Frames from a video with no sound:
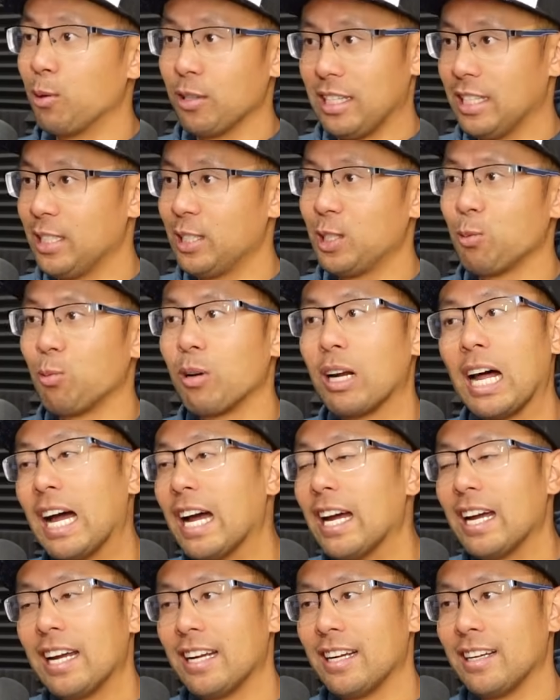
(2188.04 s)
This is what
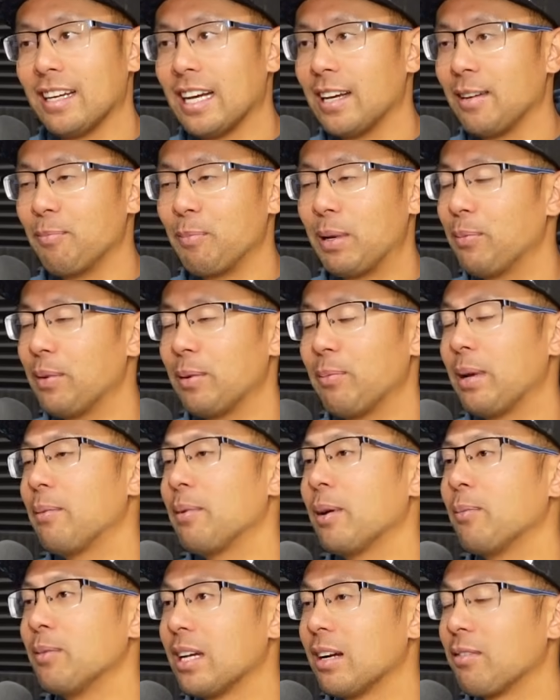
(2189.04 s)

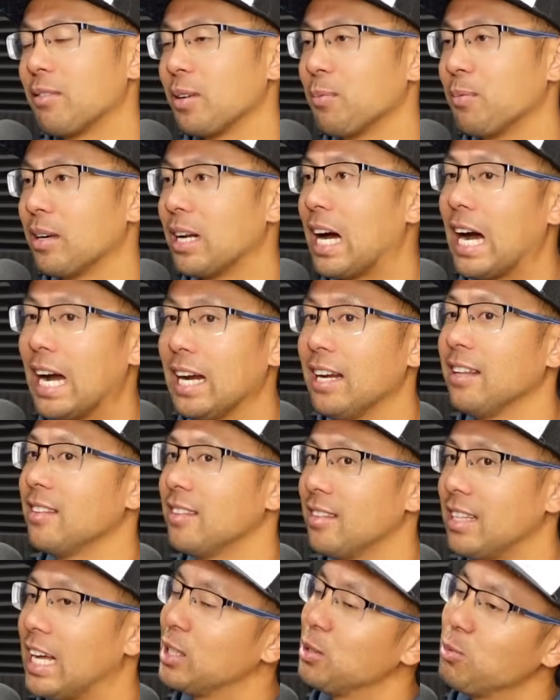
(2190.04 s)
maybe I'm different, but
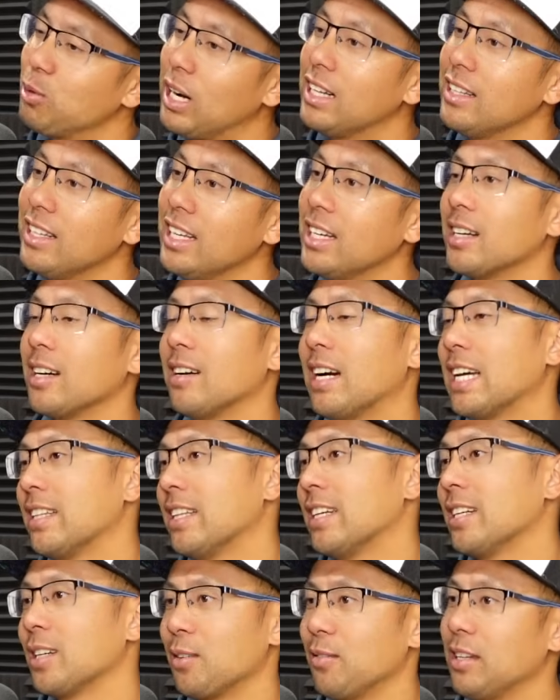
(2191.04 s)
that's what I think of. I
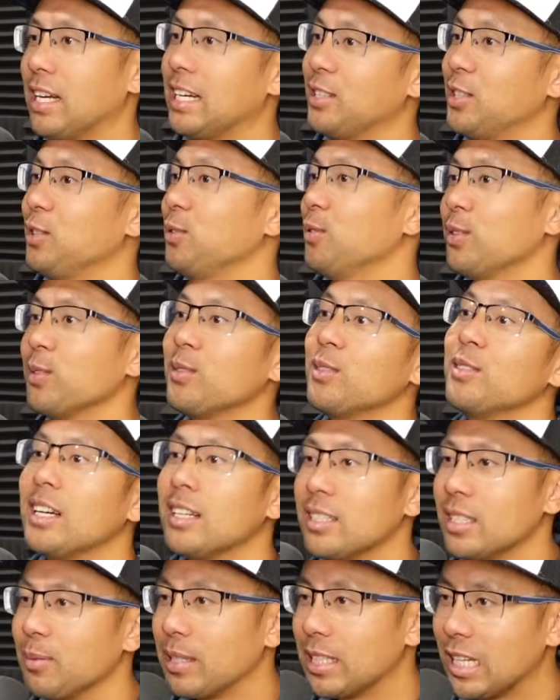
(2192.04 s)
think of like
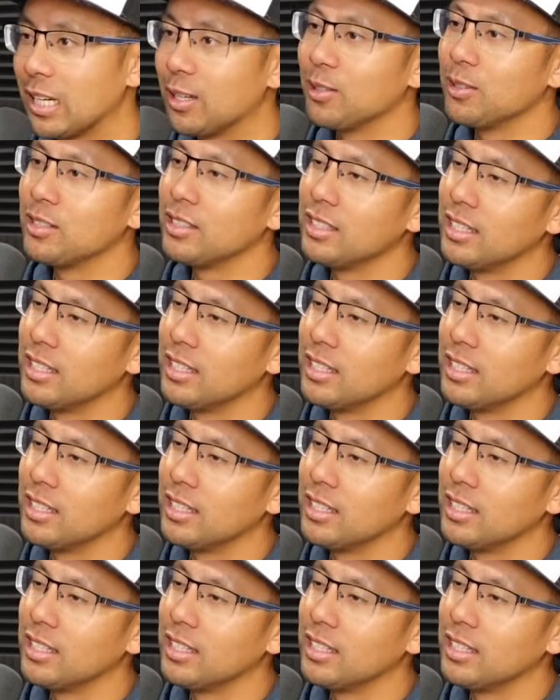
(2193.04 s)
touching my toes.